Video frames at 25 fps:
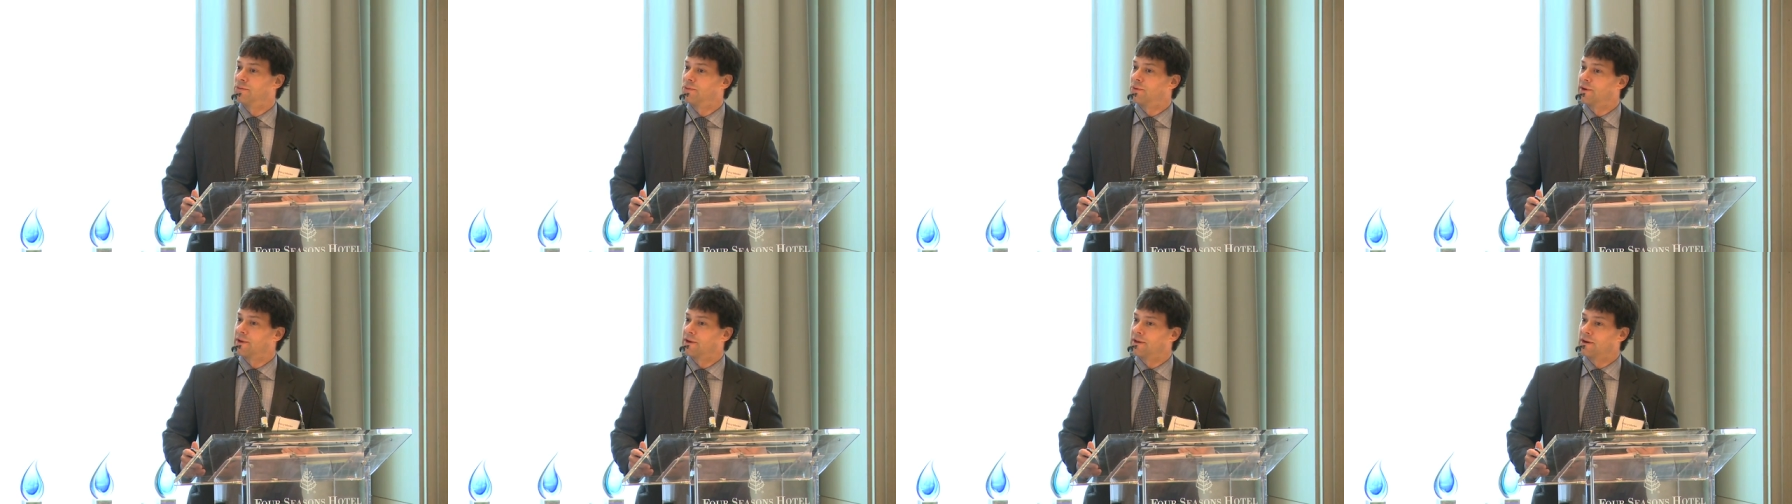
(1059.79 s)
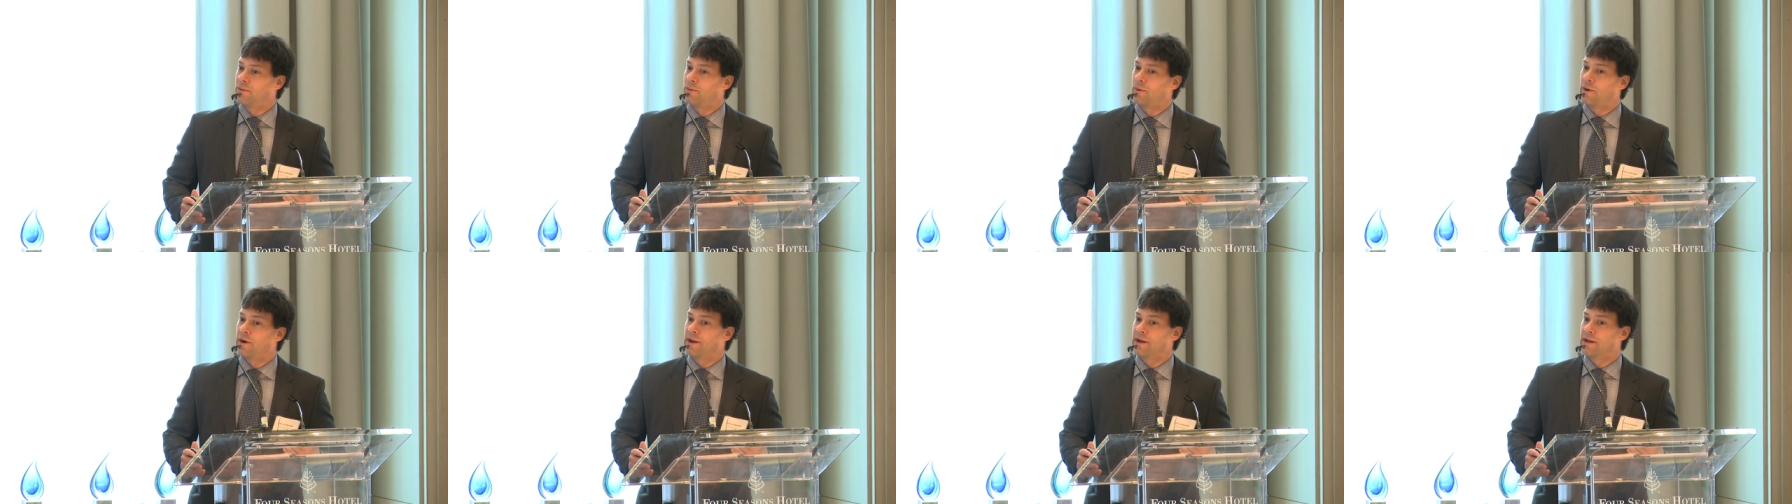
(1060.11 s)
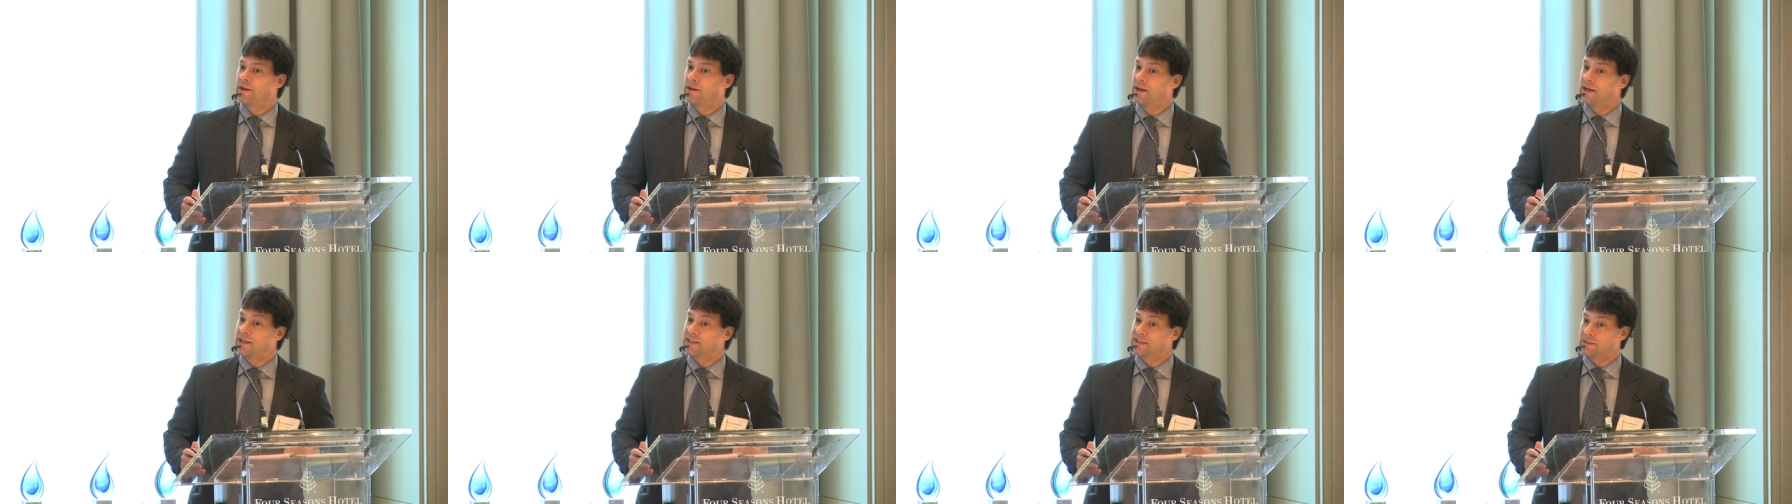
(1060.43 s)
we're going to want to
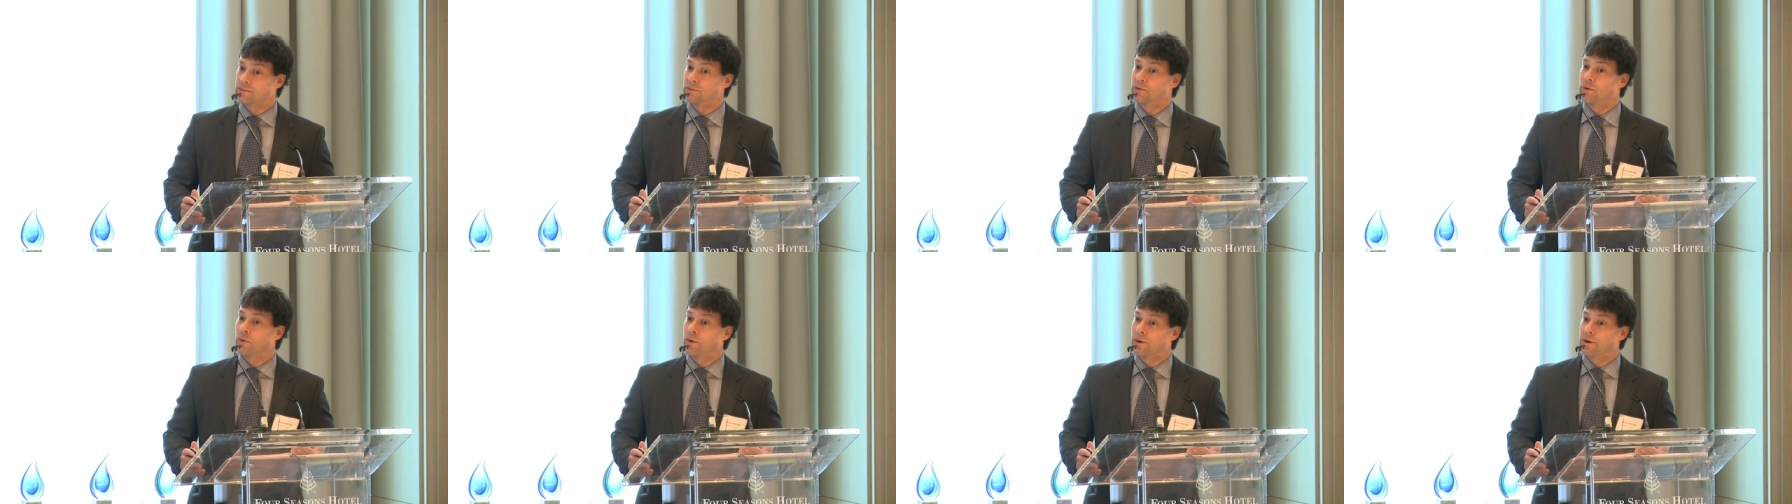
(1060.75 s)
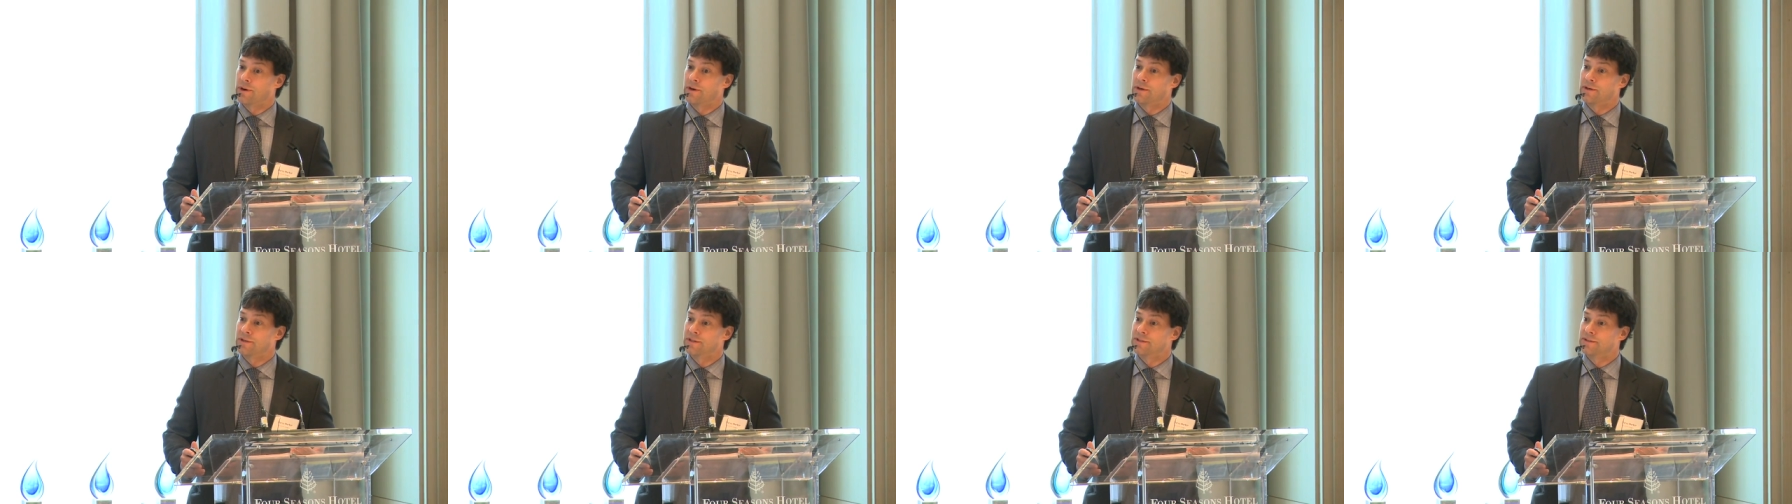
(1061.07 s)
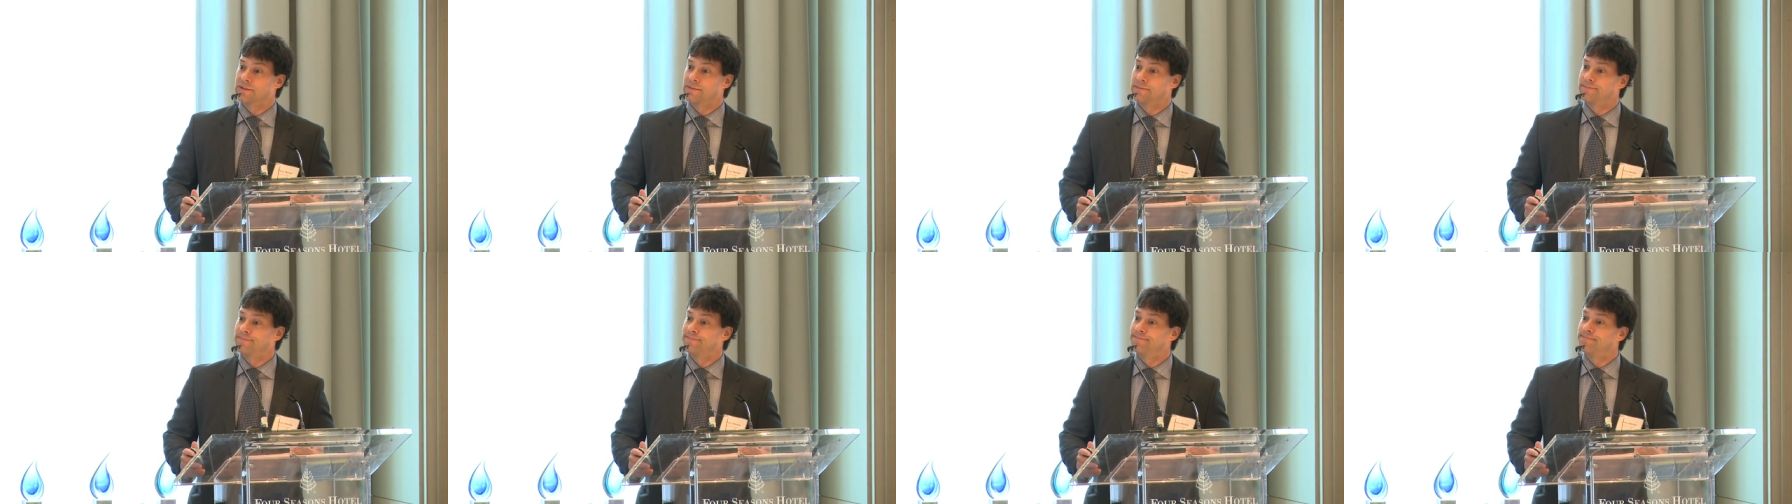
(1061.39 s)
cut some corners.